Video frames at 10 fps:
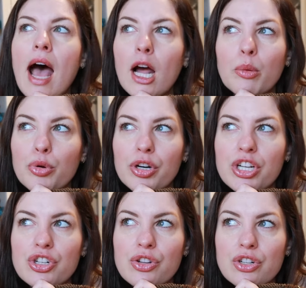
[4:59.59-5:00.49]
I'm
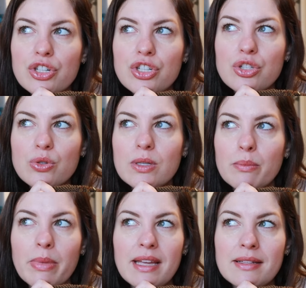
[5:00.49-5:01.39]
pretty sure they're just
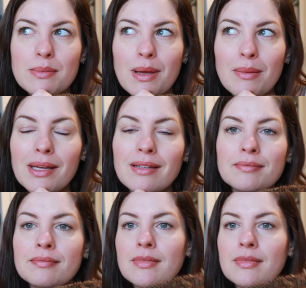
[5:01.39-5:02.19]
Susan Bates maybe.